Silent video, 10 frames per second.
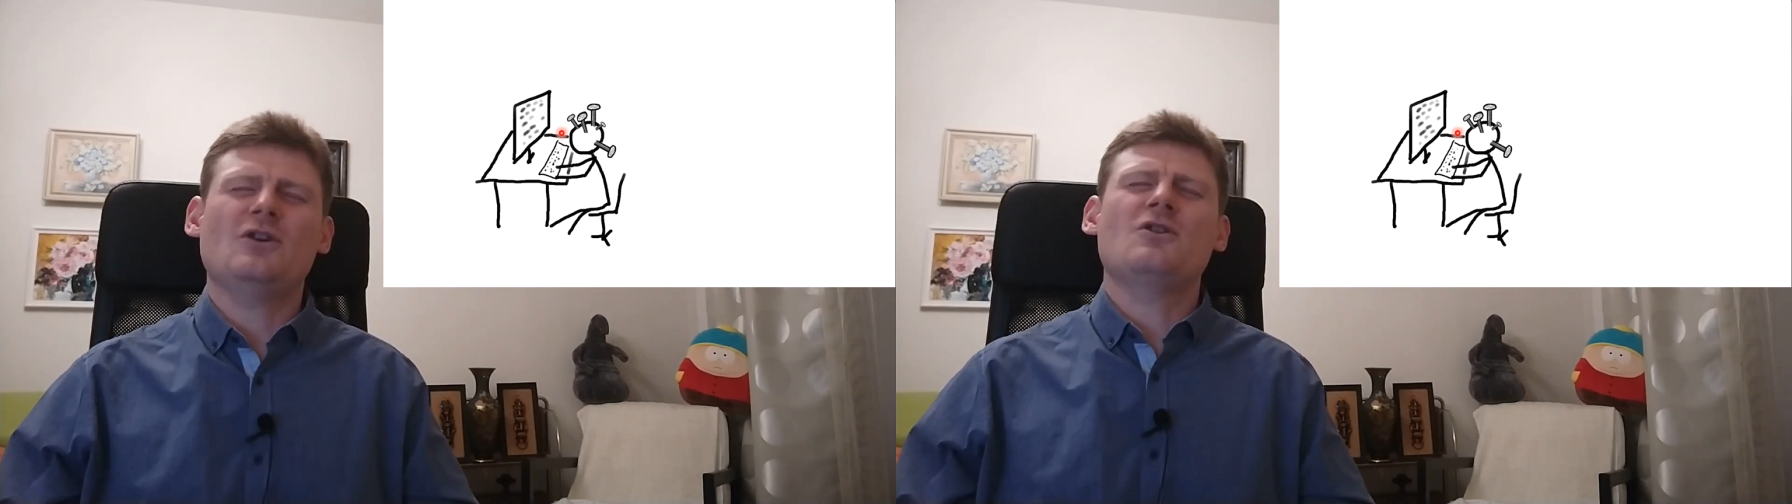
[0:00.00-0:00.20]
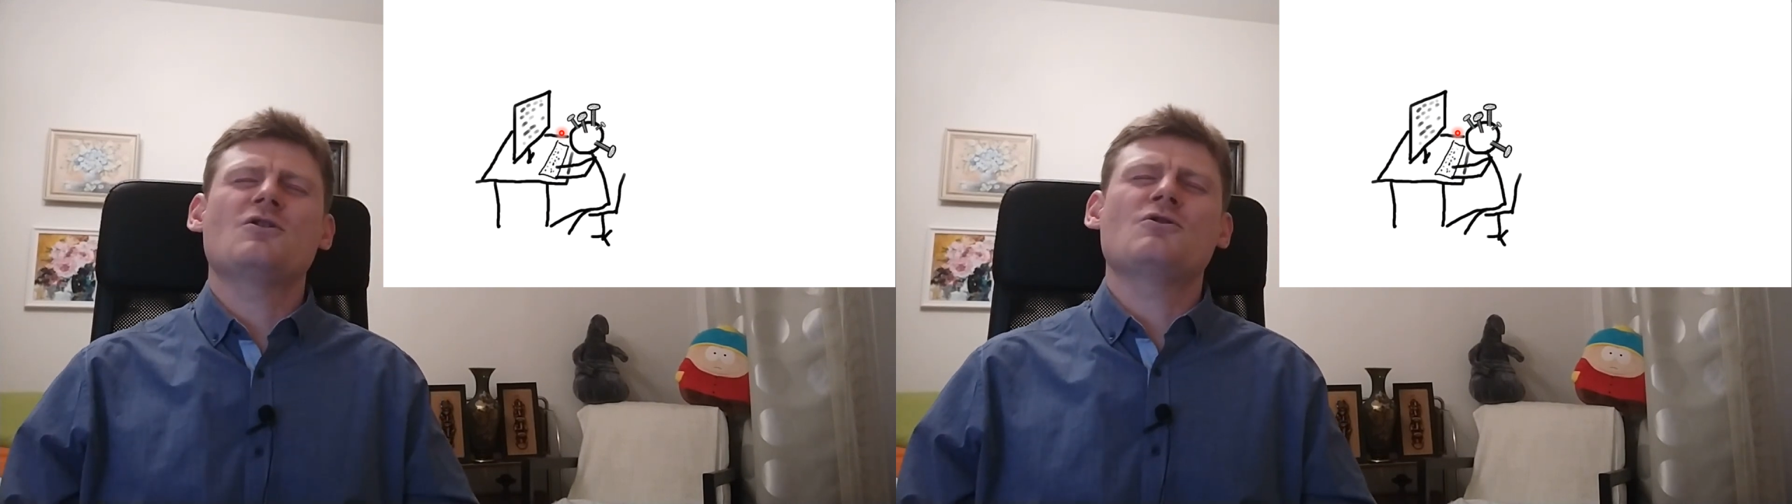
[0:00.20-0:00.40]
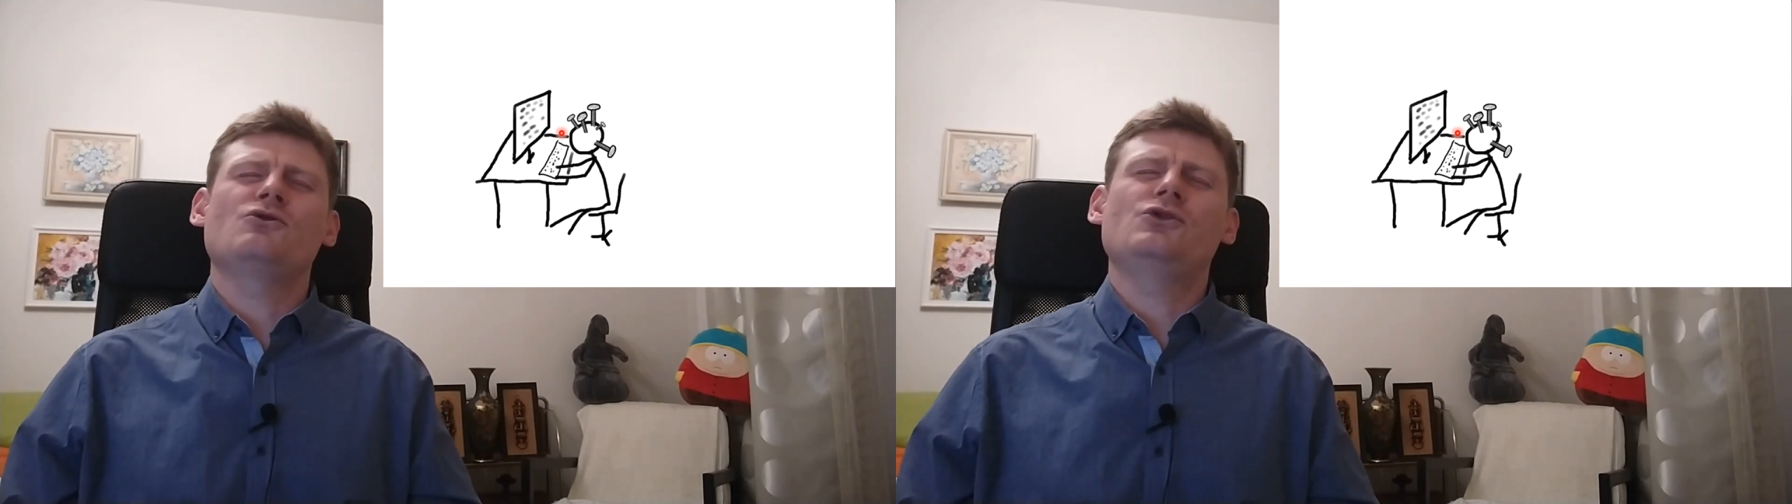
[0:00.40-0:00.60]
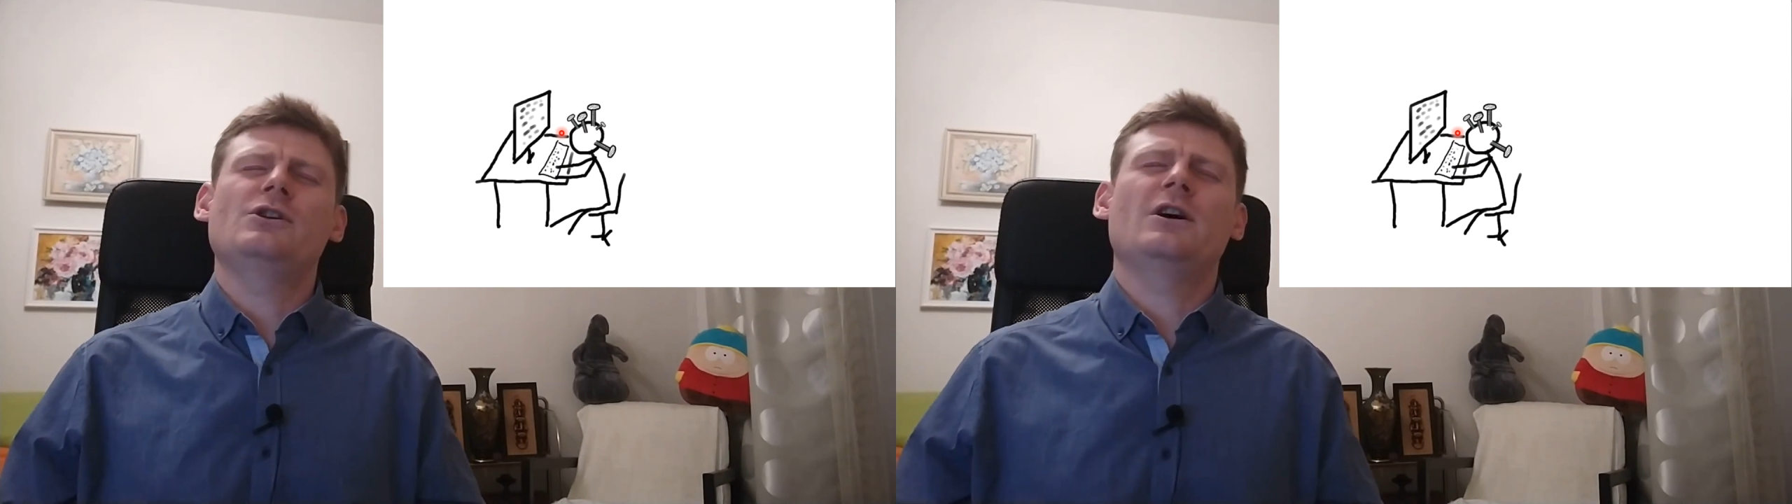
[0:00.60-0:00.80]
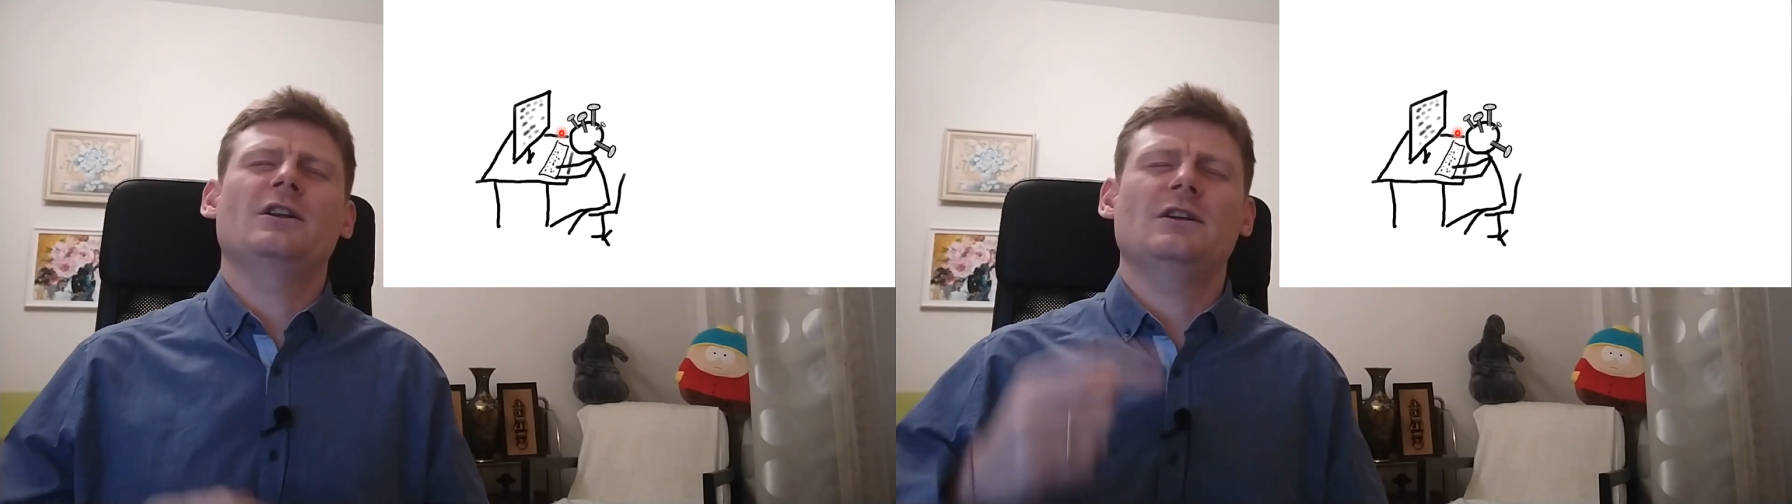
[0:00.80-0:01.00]
Oh
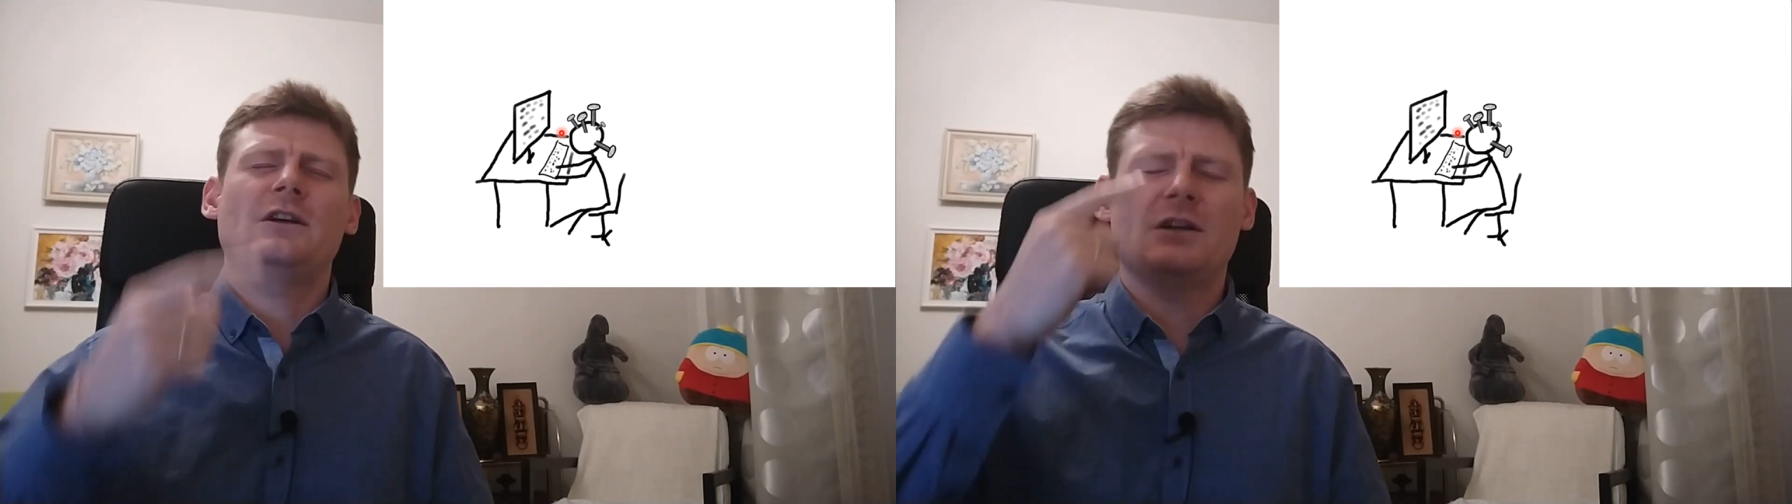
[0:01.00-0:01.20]
shit!